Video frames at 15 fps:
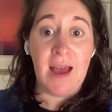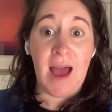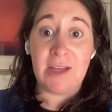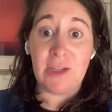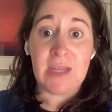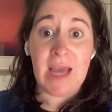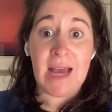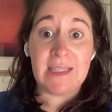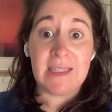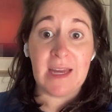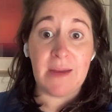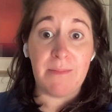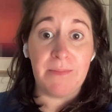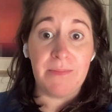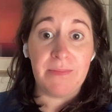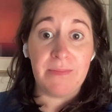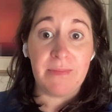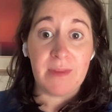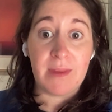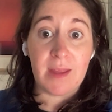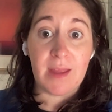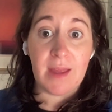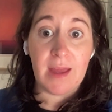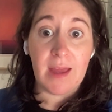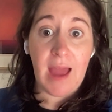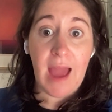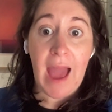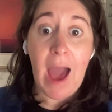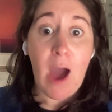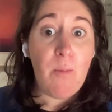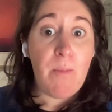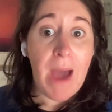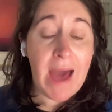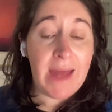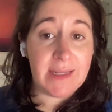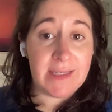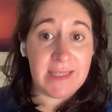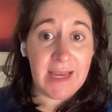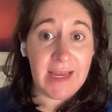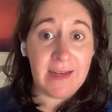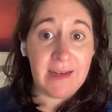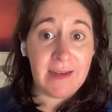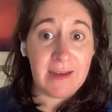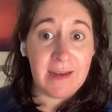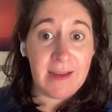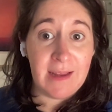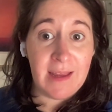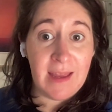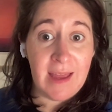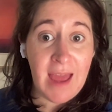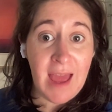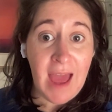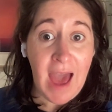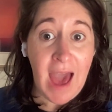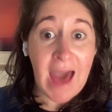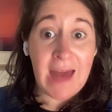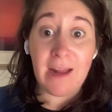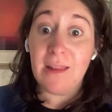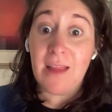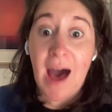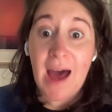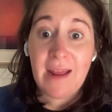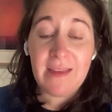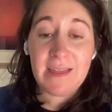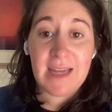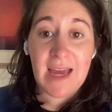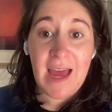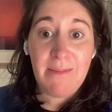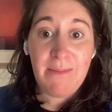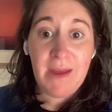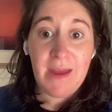I just ask him, how bad is it? And a lot of the time